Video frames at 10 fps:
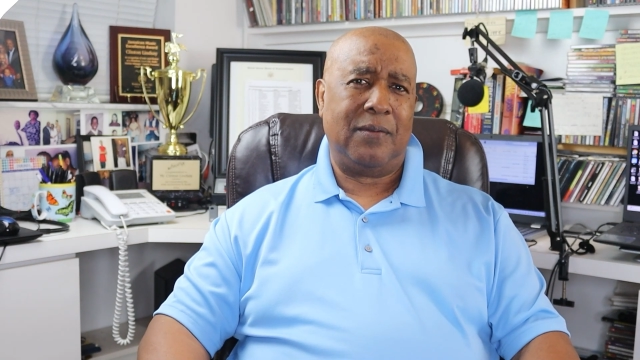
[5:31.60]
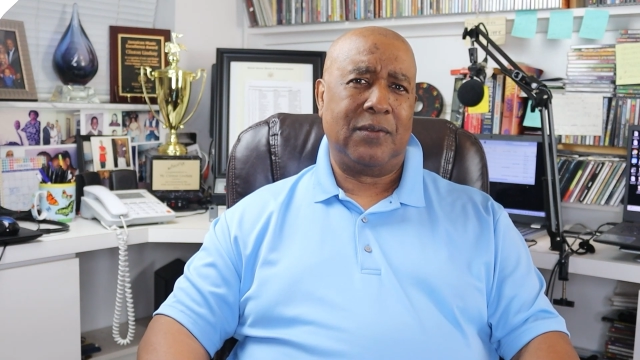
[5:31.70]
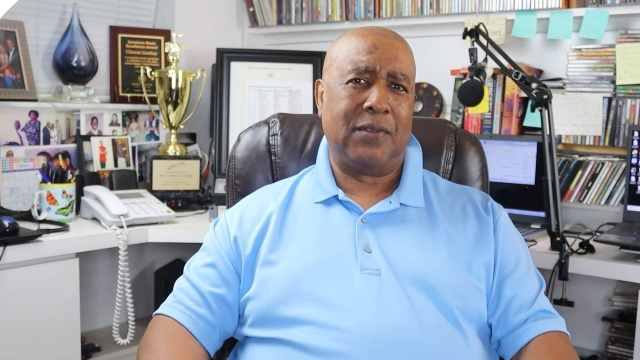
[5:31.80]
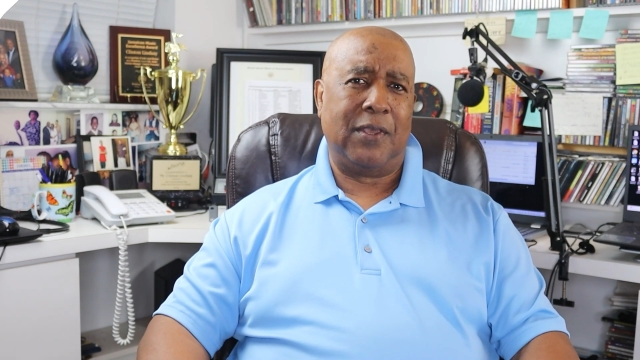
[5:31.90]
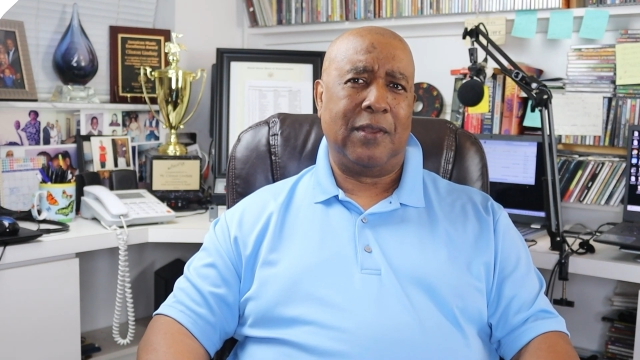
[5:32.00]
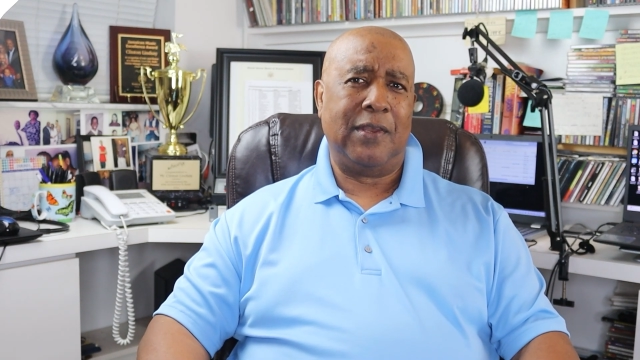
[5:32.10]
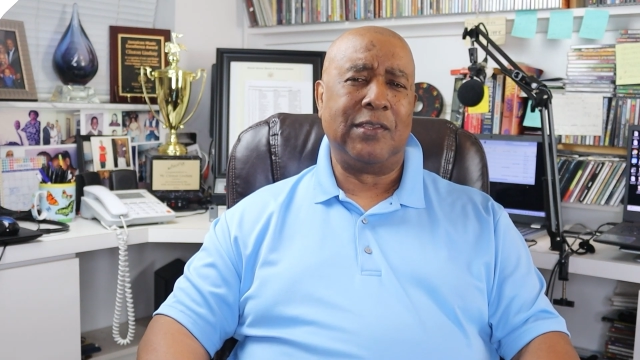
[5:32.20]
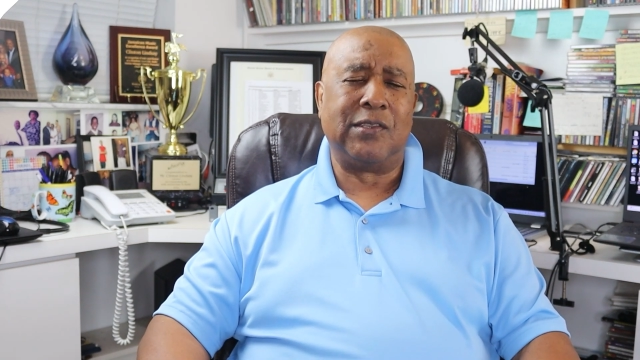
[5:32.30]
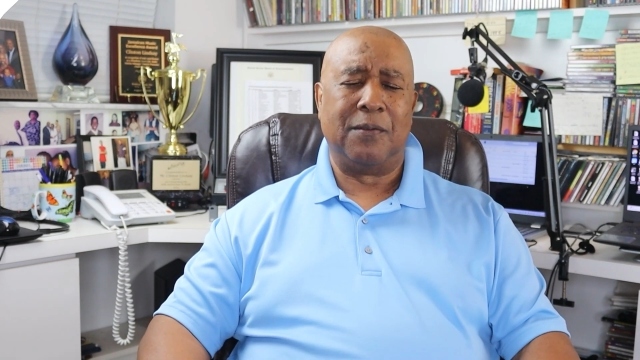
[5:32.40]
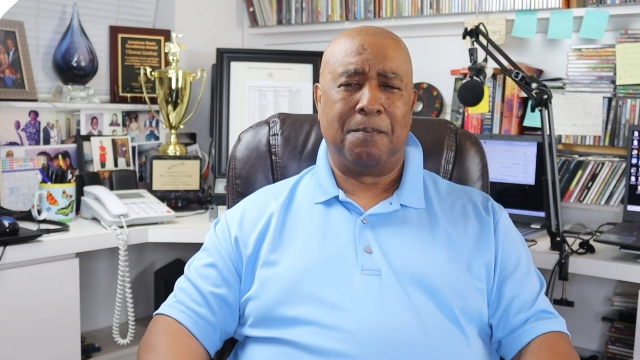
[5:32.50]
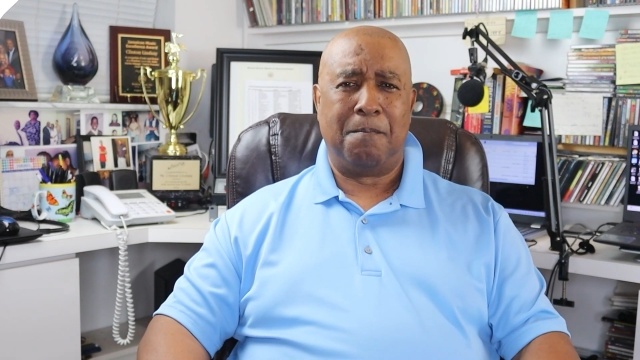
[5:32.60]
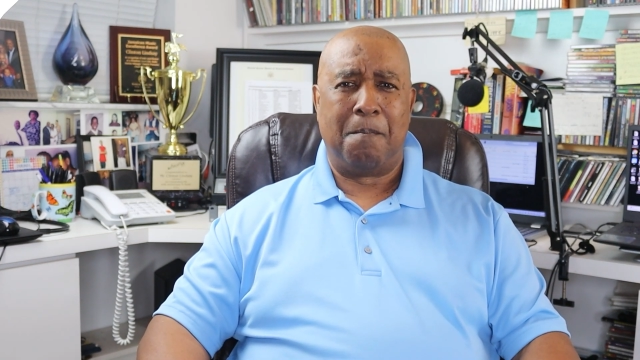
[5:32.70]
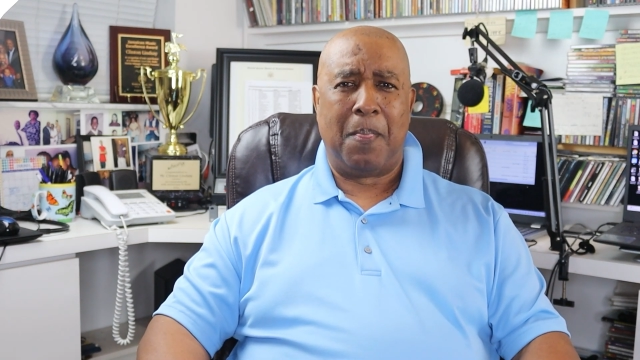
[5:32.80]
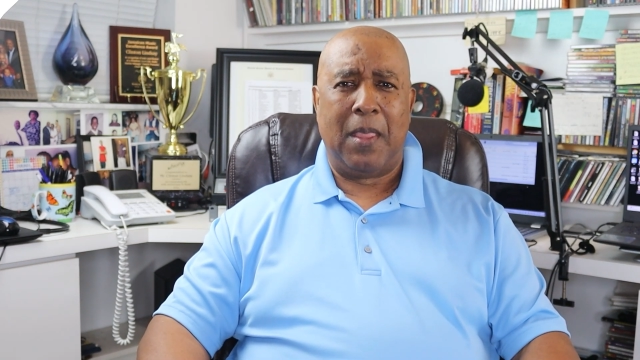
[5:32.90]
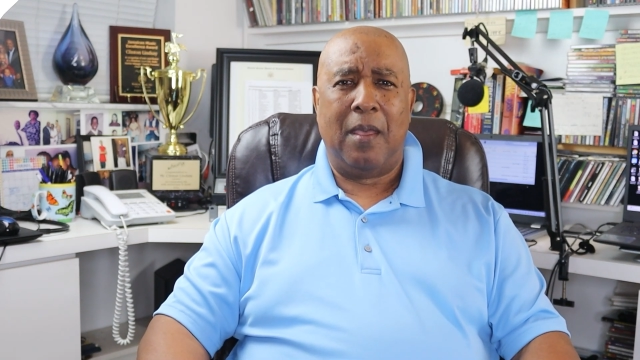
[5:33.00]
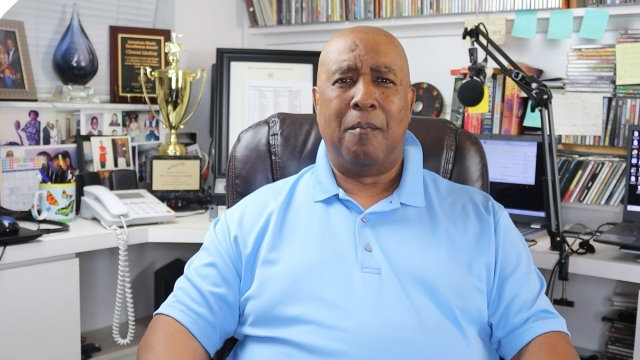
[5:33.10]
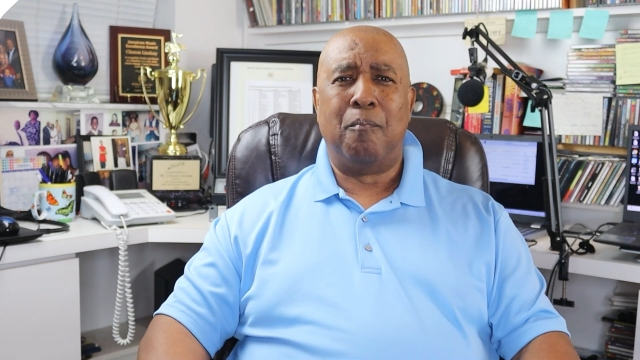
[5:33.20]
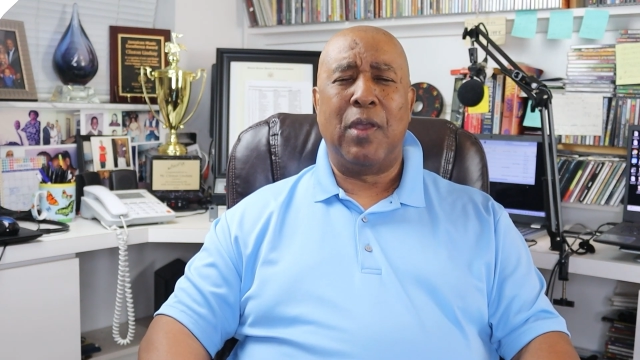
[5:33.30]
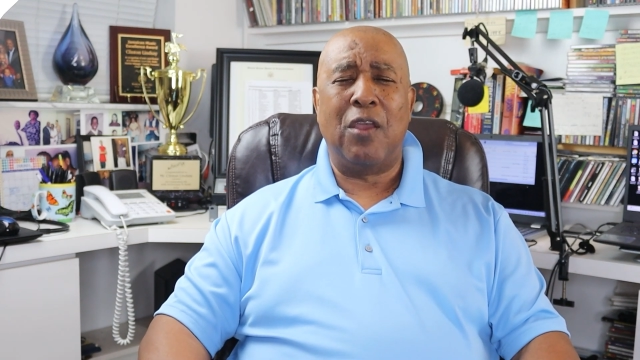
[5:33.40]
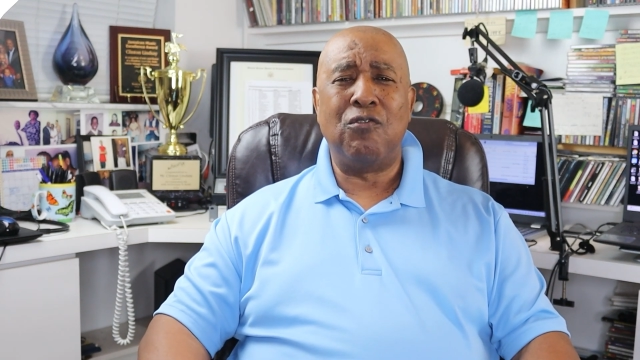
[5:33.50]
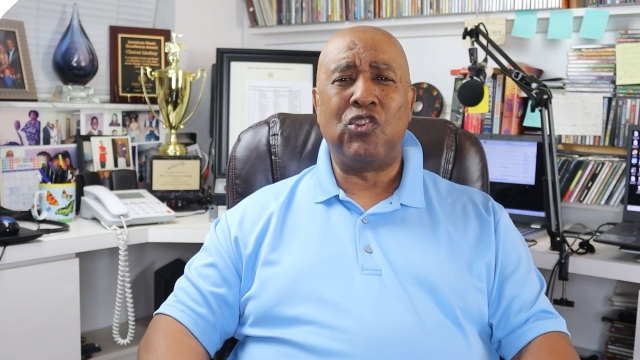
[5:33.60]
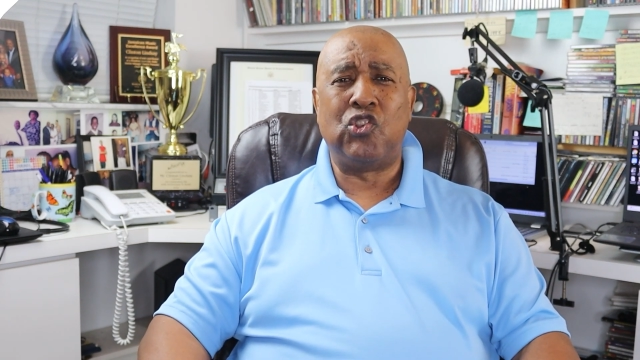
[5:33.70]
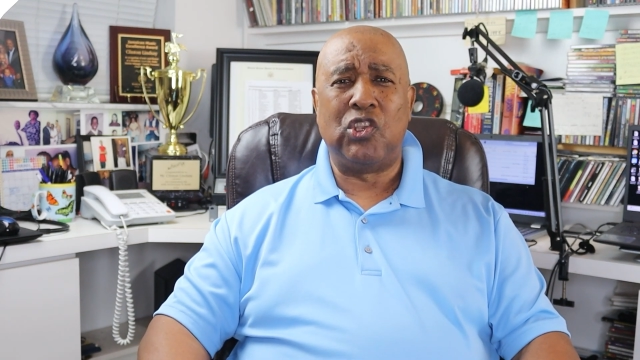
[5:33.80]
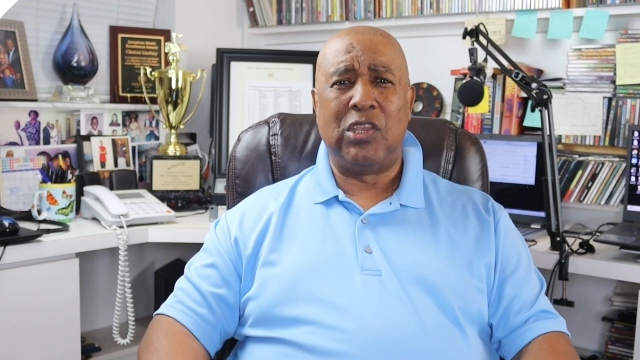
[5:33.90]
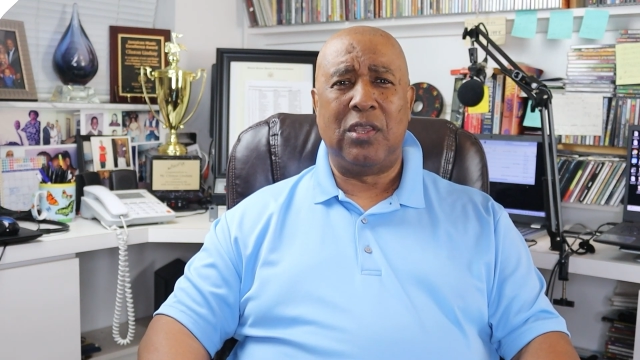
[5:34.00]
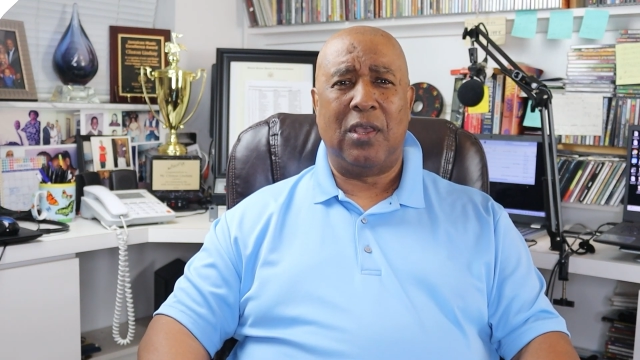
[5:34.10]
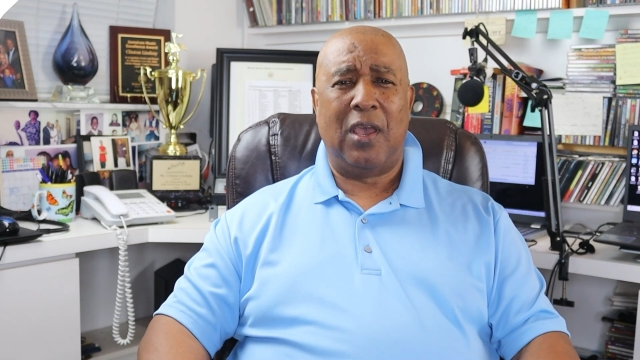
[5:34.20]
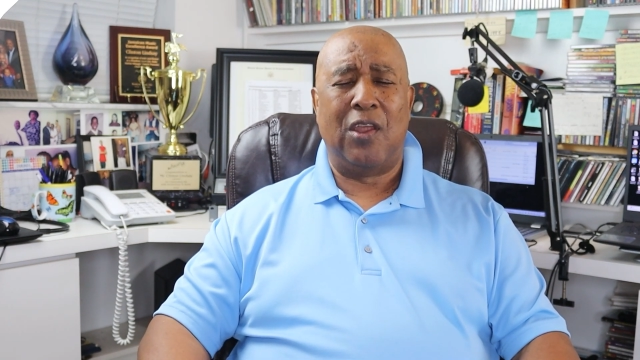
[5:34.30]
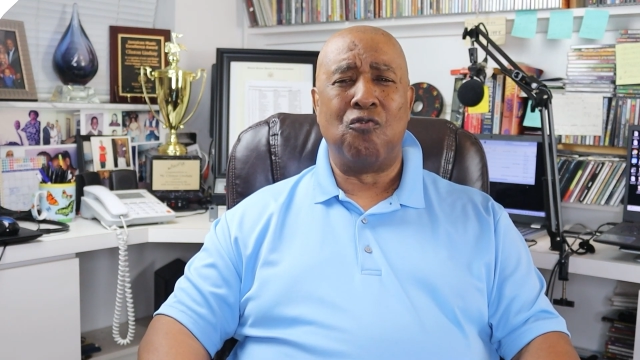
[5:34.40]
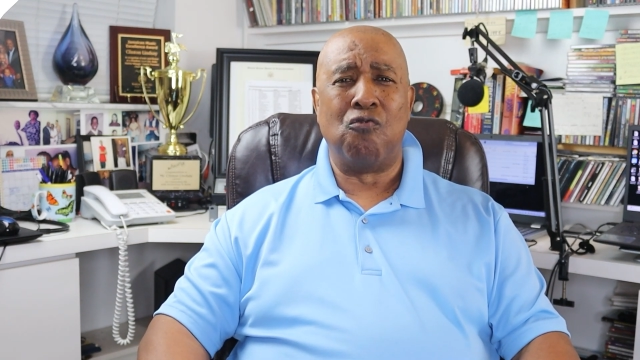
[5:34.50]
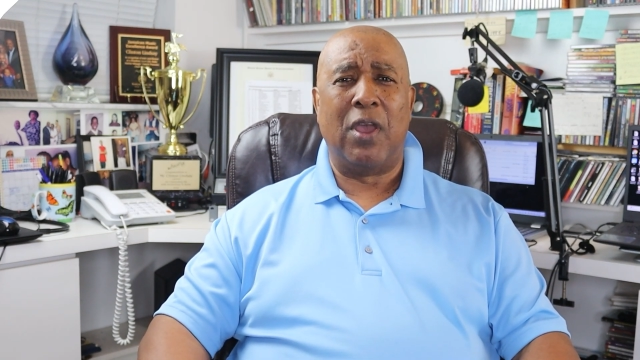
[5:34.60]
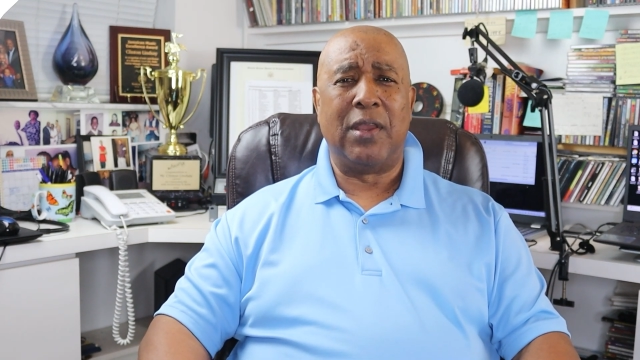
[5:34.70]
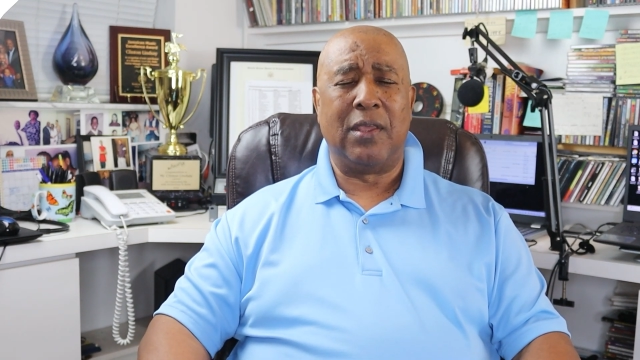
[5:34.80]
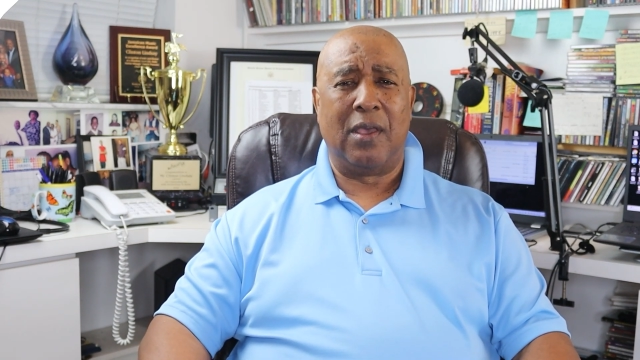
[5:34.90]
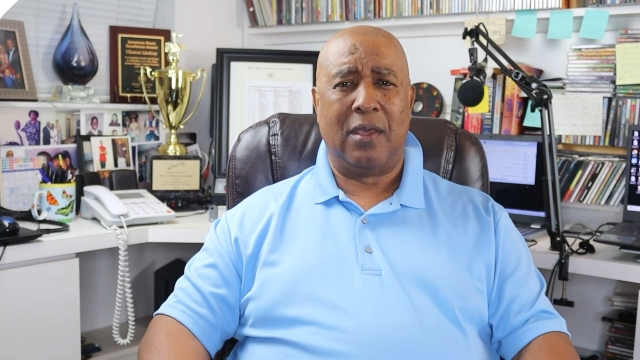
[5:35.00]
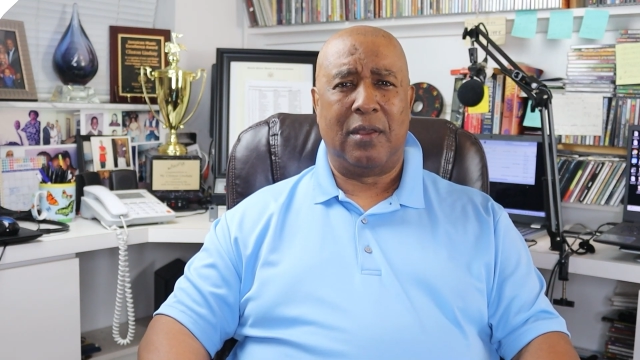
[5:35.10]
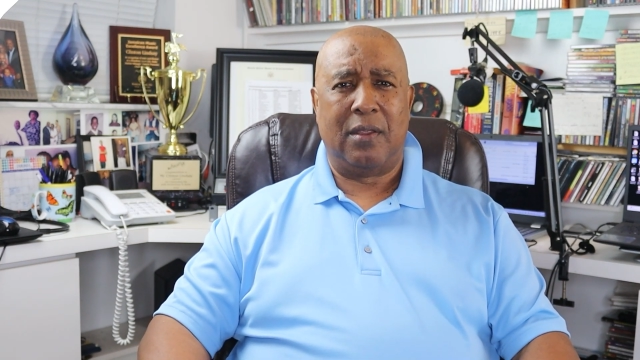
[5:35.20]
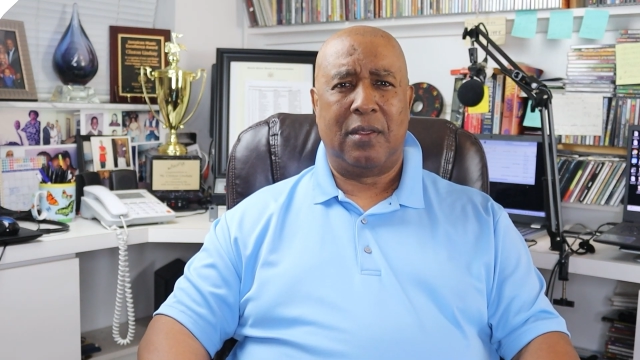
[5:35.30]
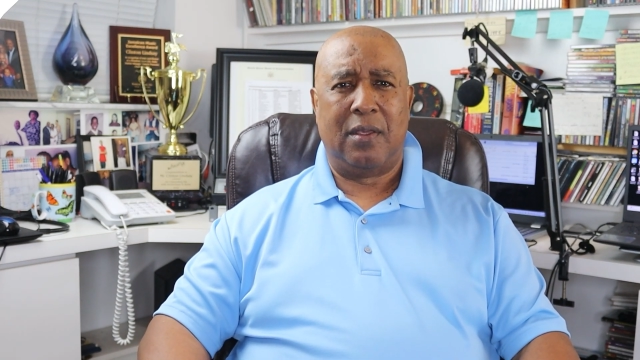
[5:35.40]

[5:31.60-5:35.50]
She said, listen, Barry G and Rodigan